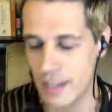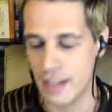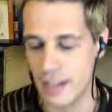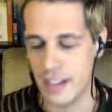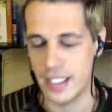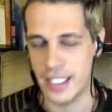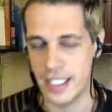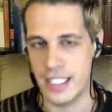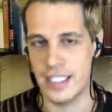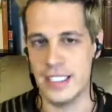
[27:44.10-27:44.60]

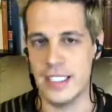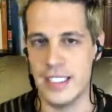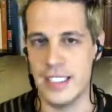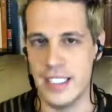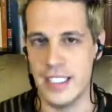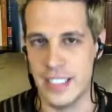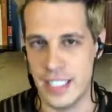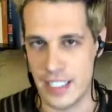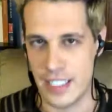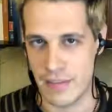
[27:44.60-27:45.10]
in
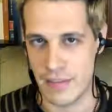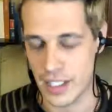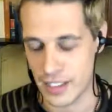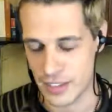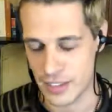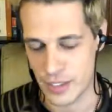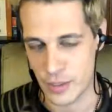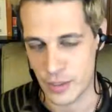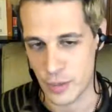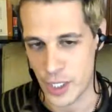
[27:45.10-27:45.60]
the evenings, at
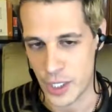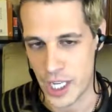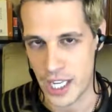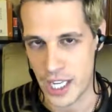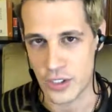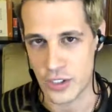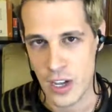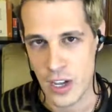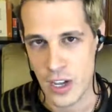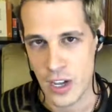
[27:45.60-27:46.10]
the
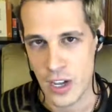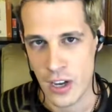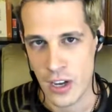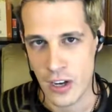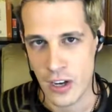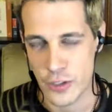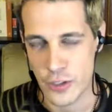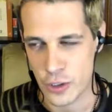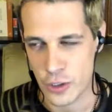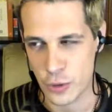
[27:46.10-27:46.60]
weekends, the
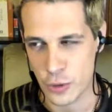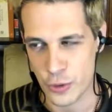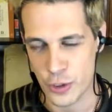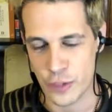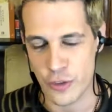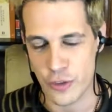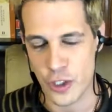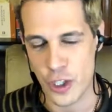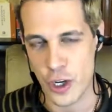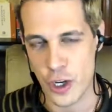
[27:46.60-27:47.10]
sorts of
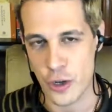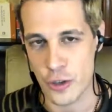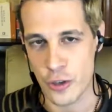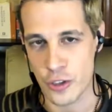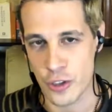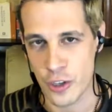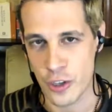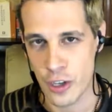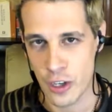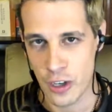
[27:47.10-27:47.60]

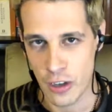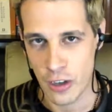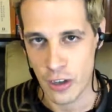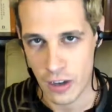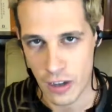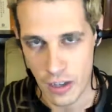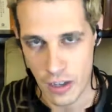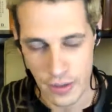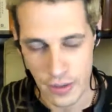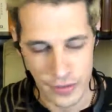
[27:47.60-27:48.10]
shows
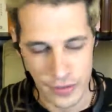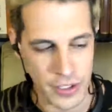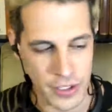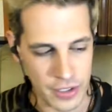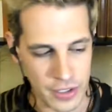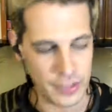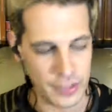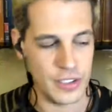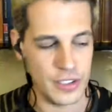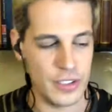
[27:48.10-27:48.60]

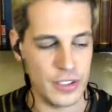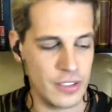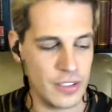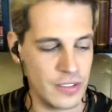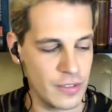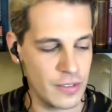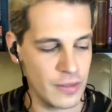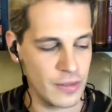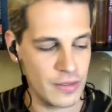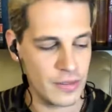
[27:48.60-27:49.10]

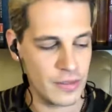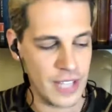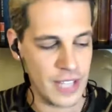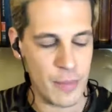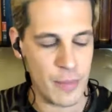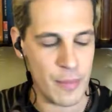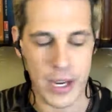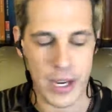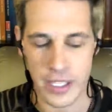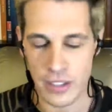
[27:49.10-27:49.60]
that
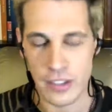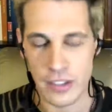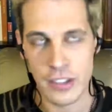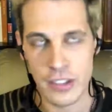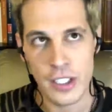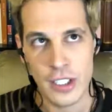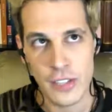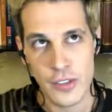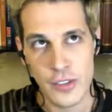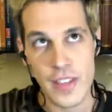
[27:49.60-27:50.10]

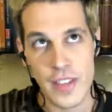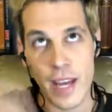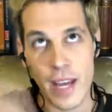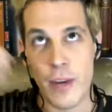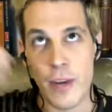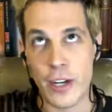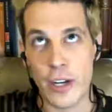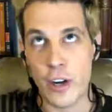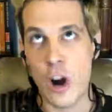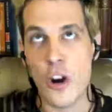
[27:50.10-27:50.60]
might
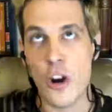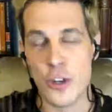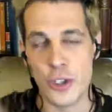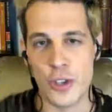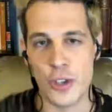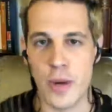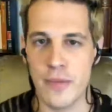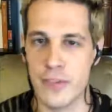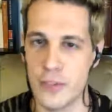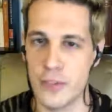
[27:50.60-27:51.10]
conjure up
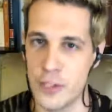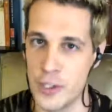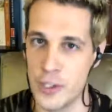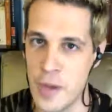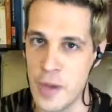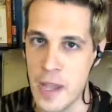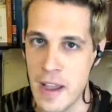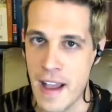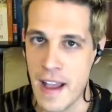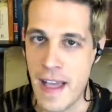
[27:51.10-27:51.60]
for you,
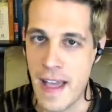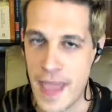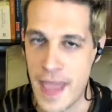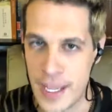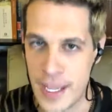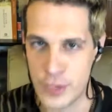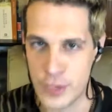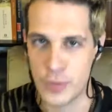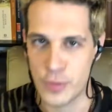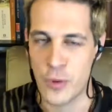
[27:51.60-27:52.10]
and
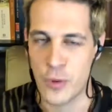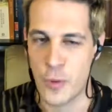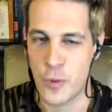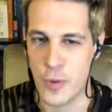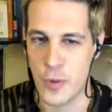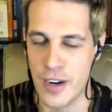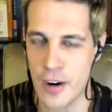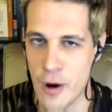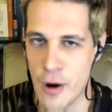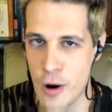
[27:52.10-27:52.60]
that's what we
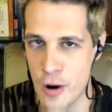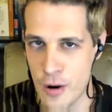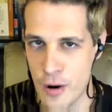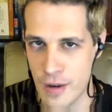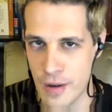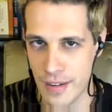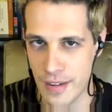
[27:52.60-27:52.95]
are